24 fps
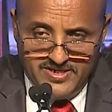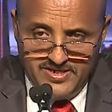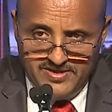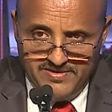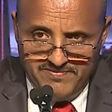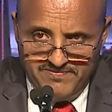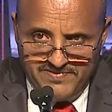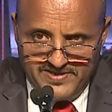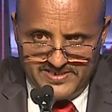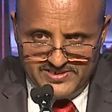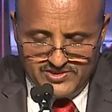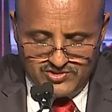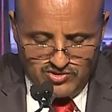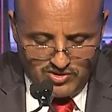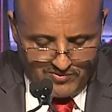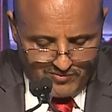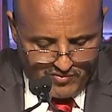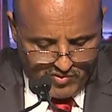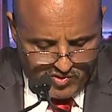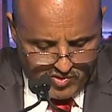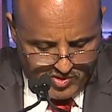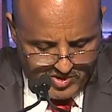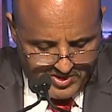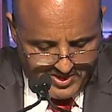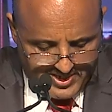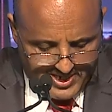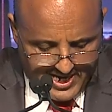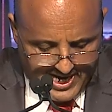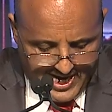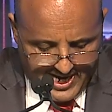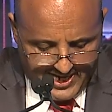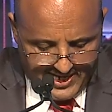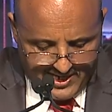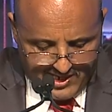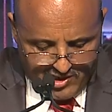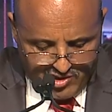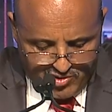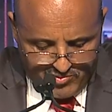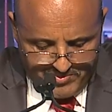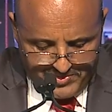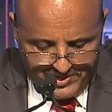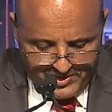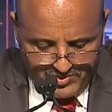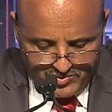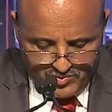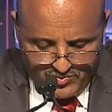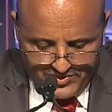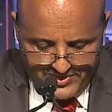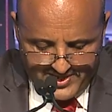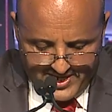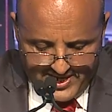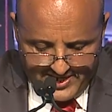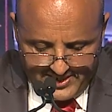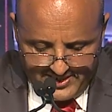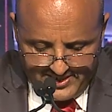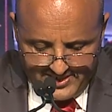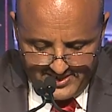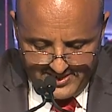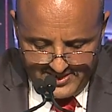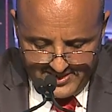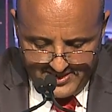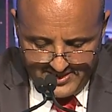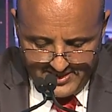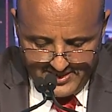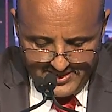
First of all, allow me to thank